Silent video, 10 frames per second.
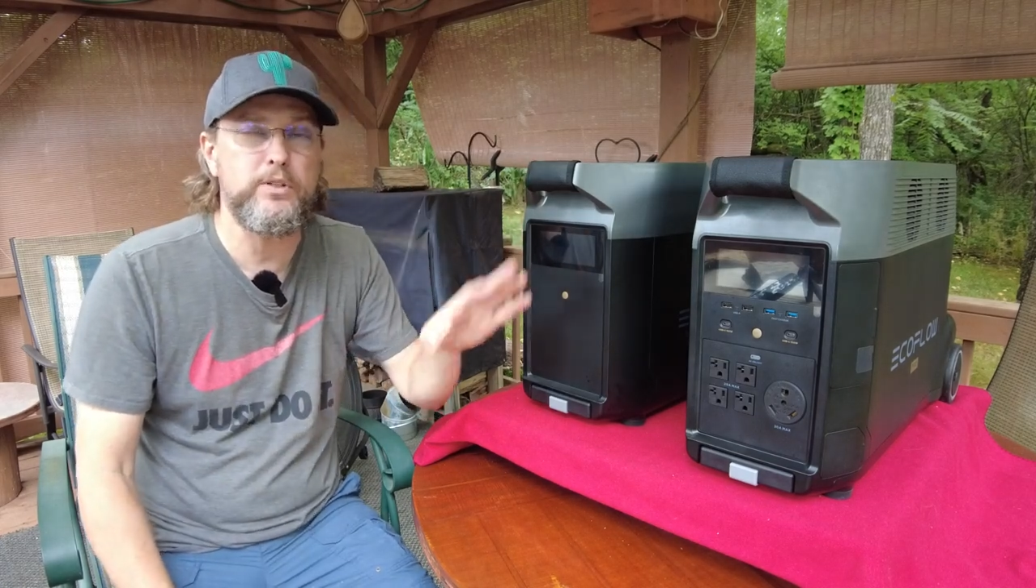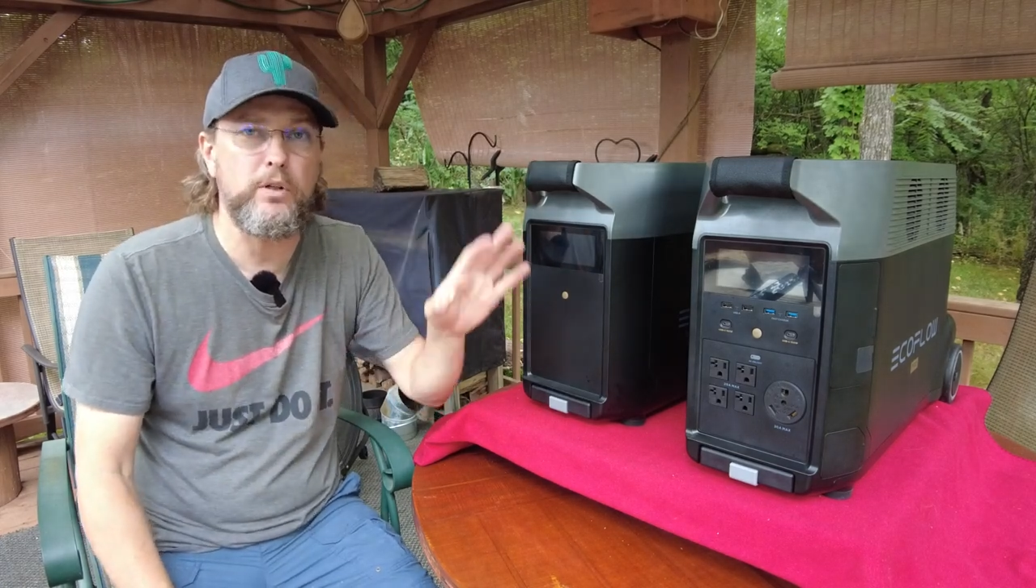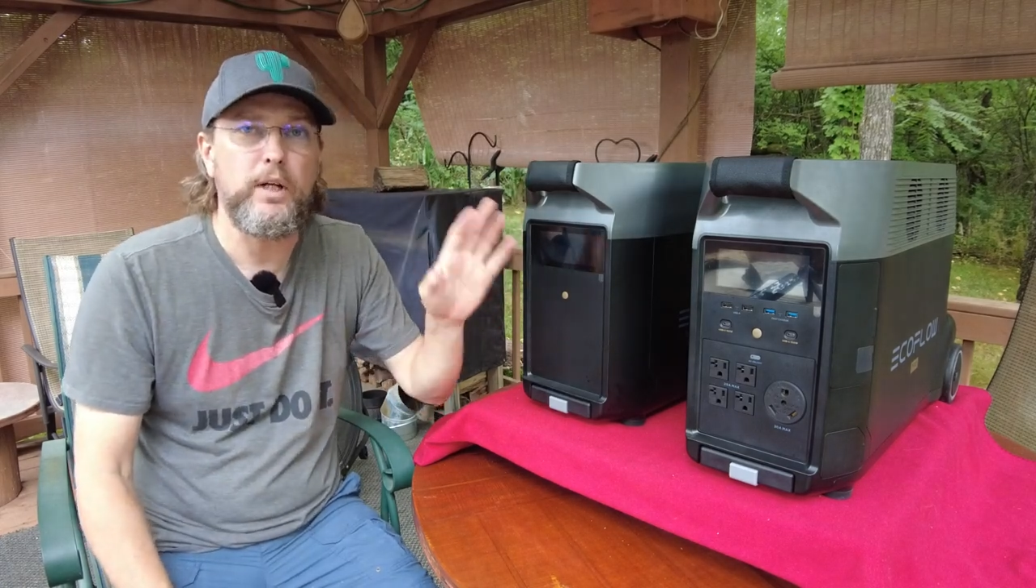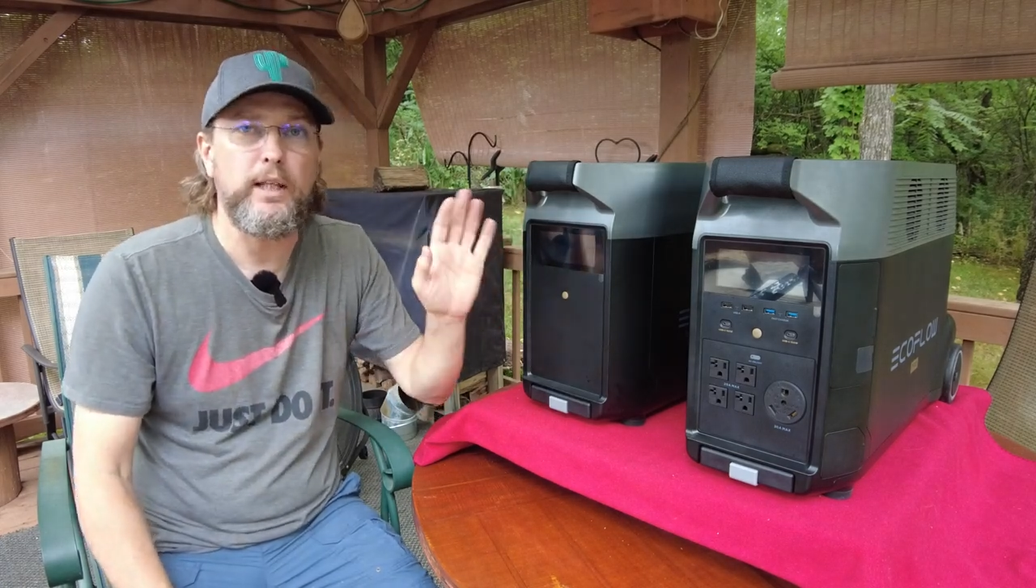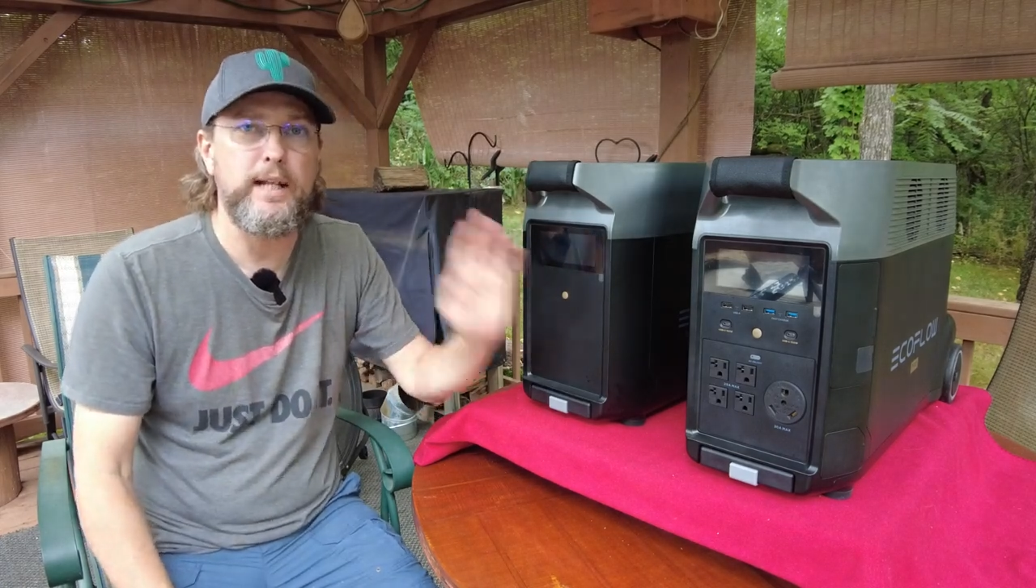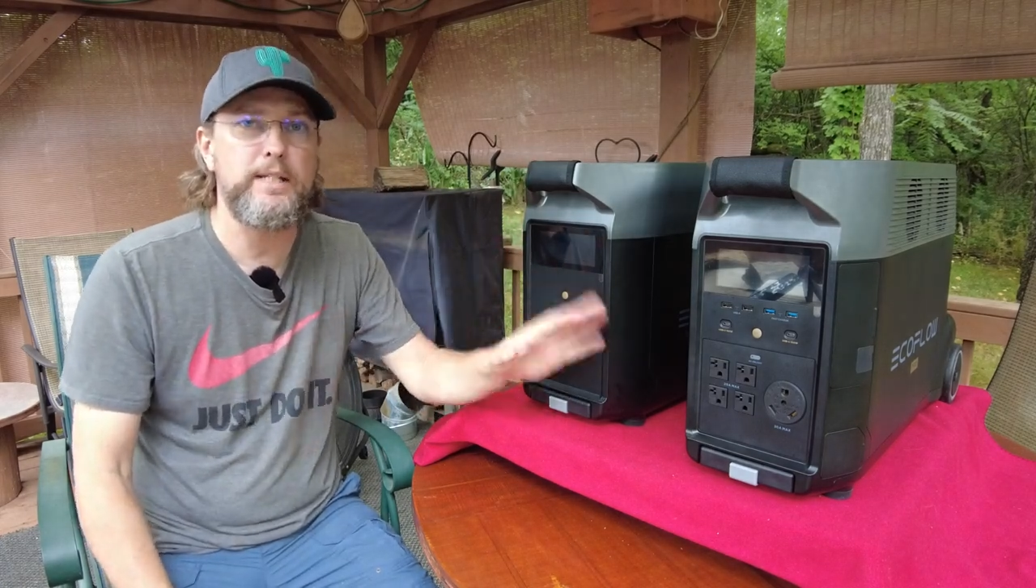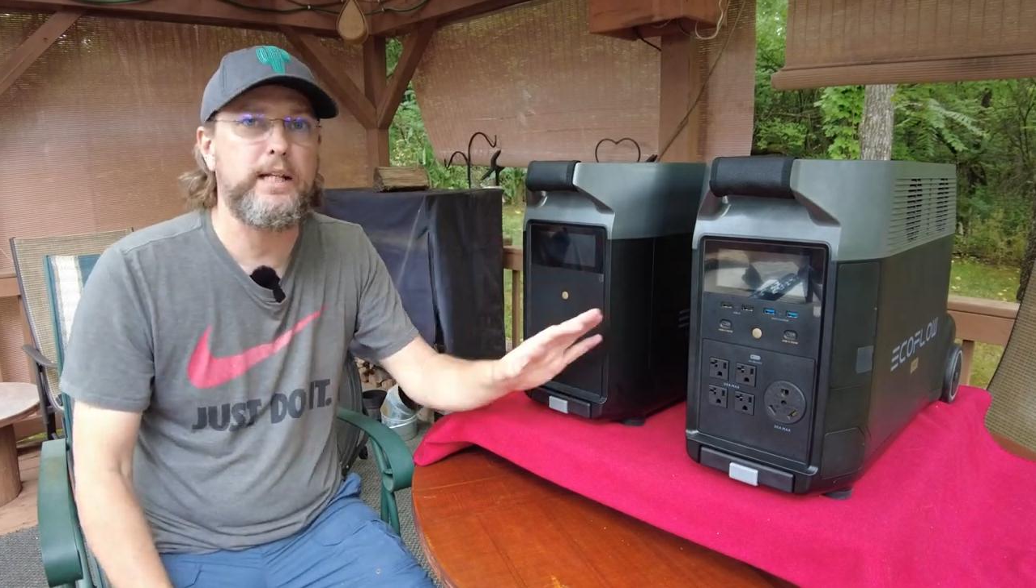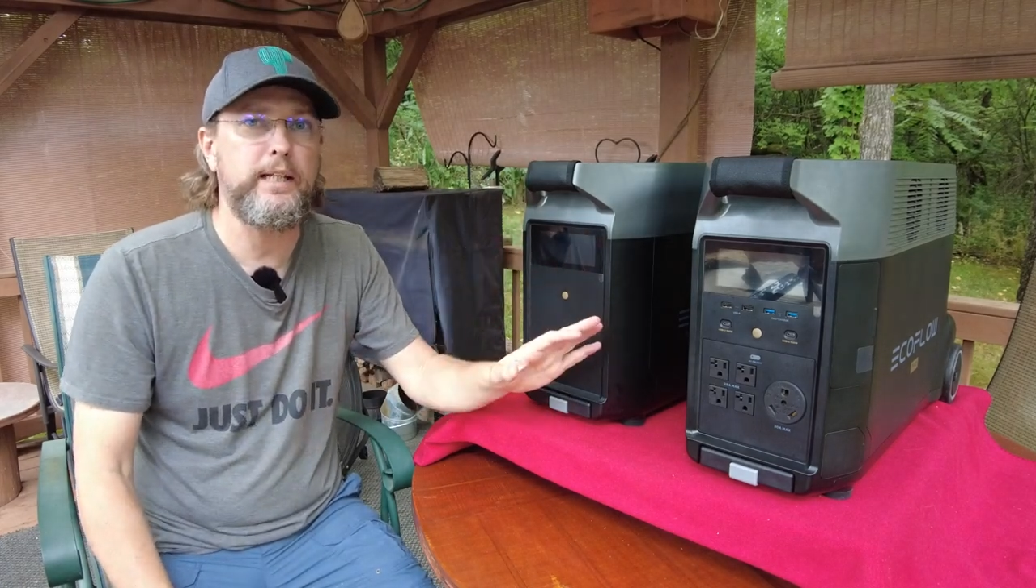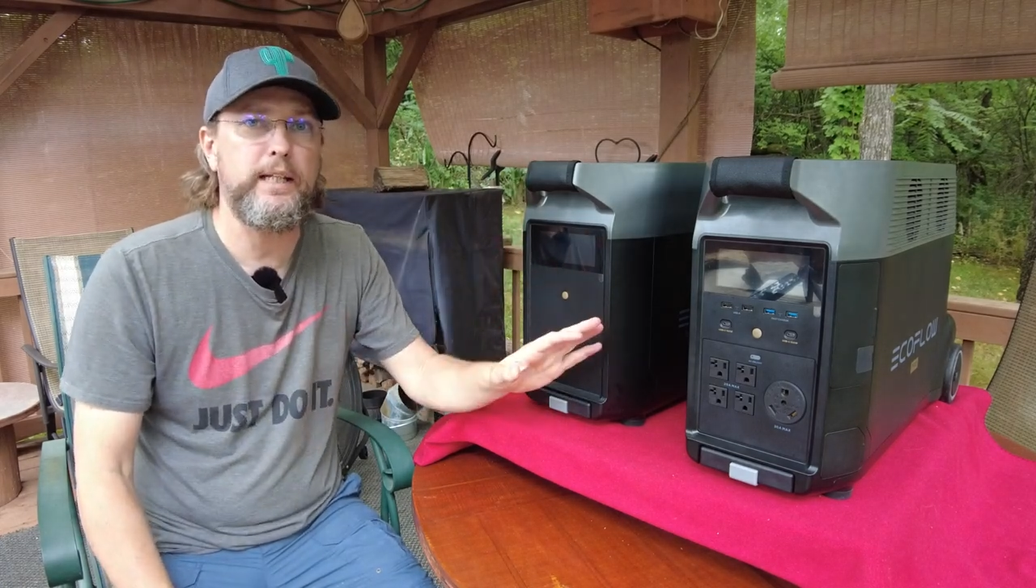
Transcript: So like I said,